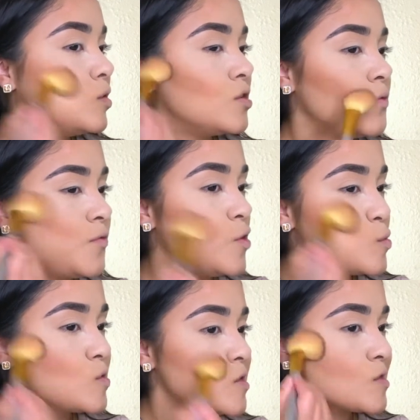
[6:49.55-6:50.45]

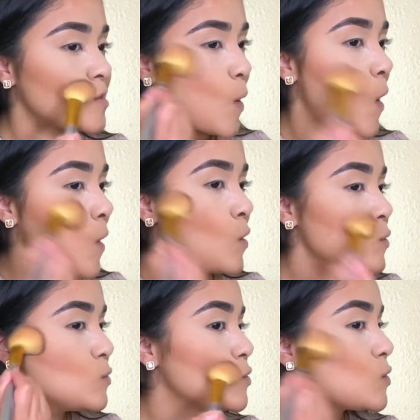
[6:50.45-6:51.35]
diffuse this
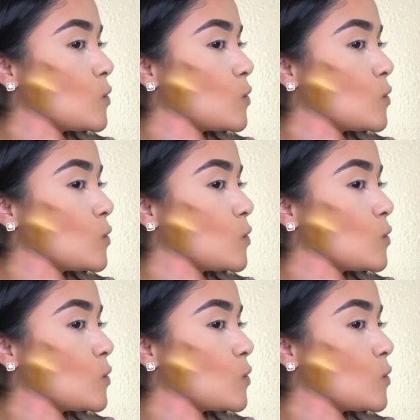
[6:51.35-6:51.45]
out.